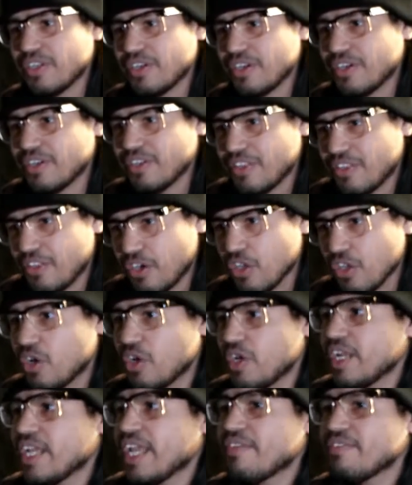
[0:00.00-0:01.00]
they're they're
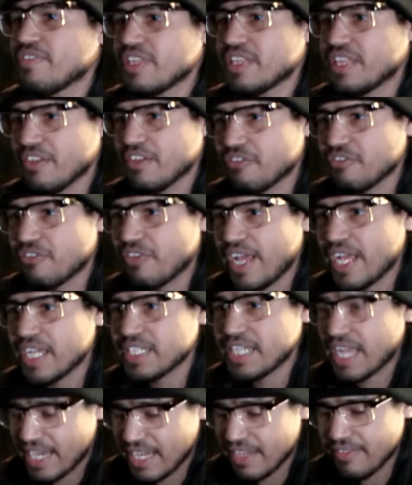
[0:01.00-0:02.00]
learning everything
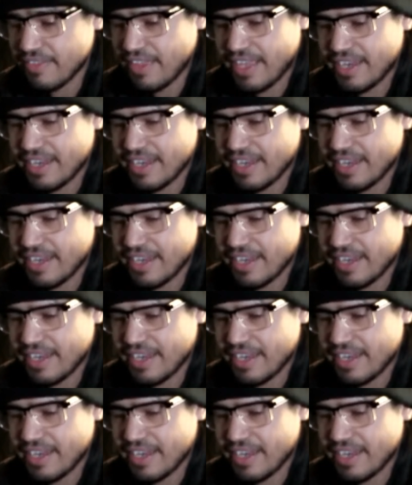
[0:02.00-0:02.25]
fresh, and right.